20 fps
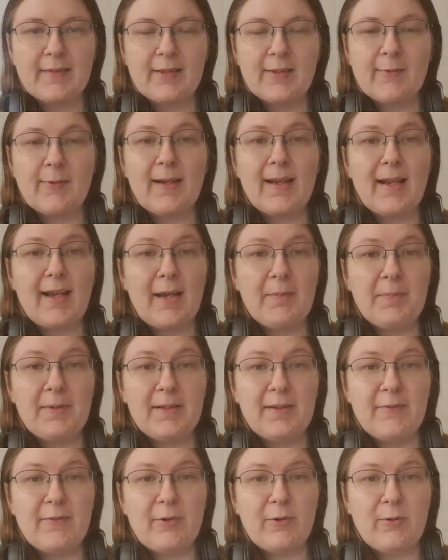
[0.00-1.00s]
Quite
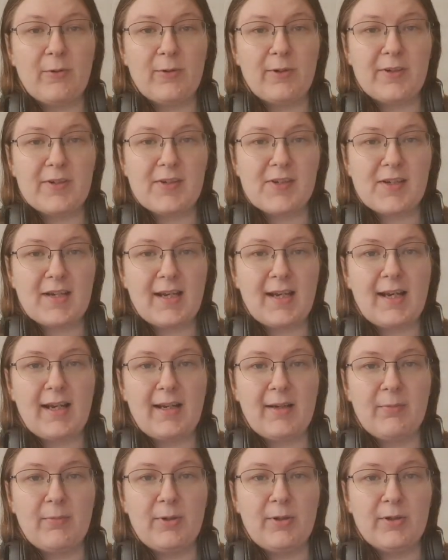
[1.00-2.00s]
happily for August,
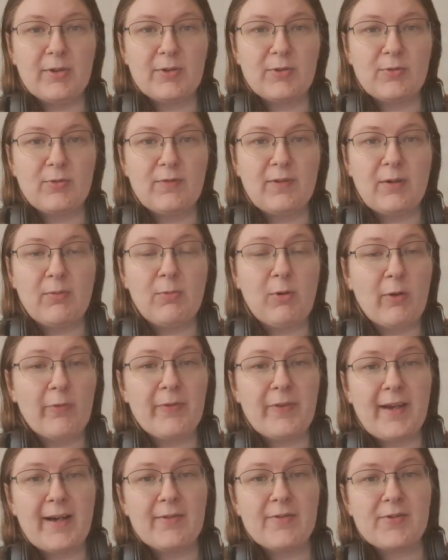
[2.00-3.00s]
I worked over
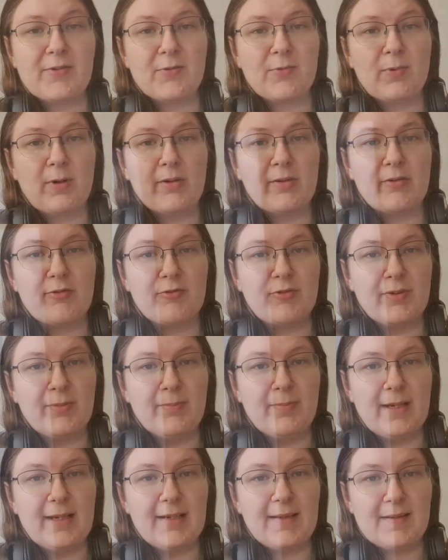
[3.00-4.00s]
1,100
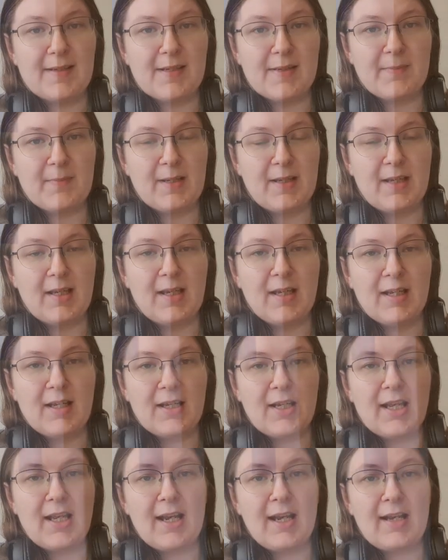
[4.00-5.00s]
minutes,
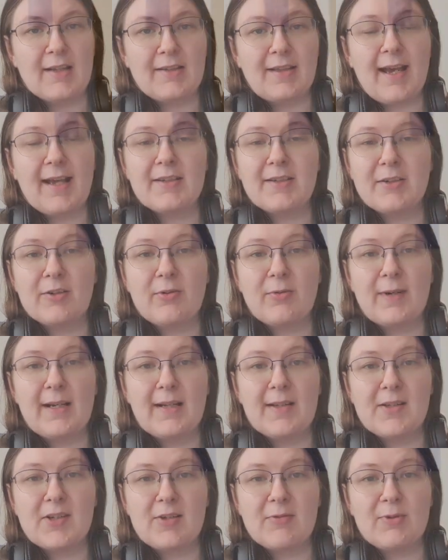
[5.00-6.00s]
and that
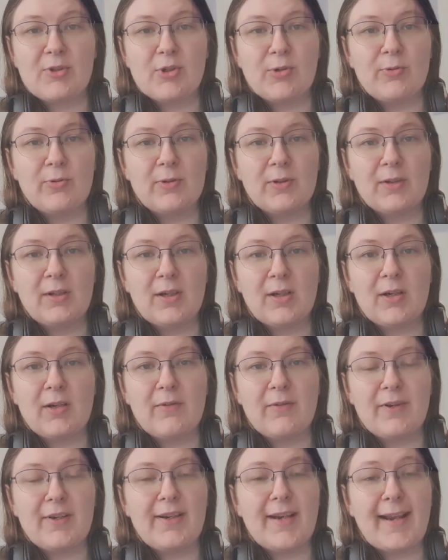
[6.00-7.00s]
equates to a total
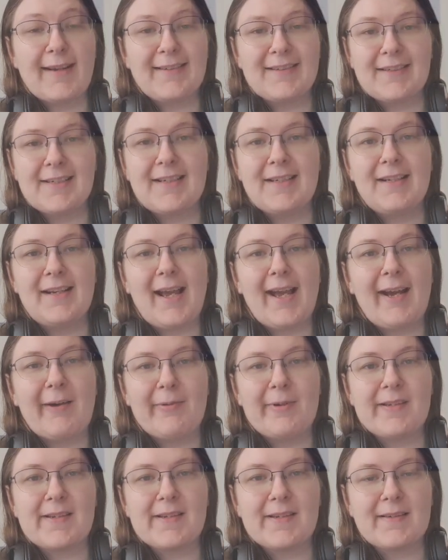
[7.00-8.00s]
of 19
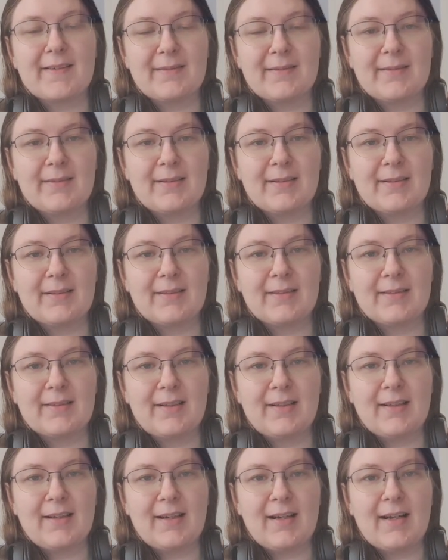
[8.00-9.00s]
hours.
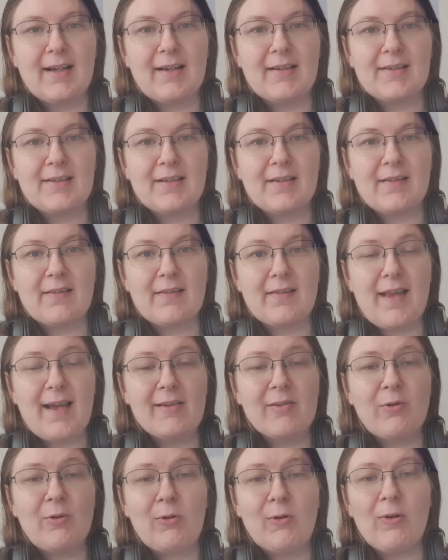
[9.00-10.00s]
And
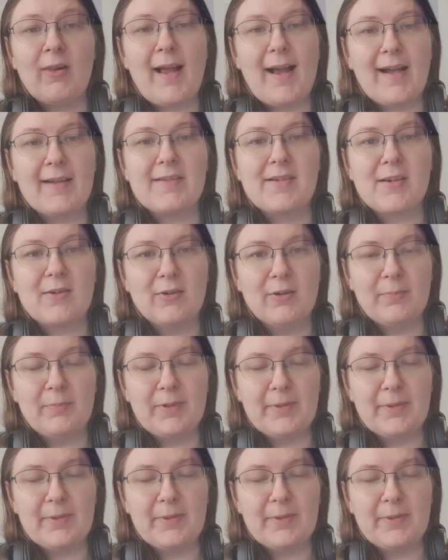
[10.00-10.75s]
that all adds up.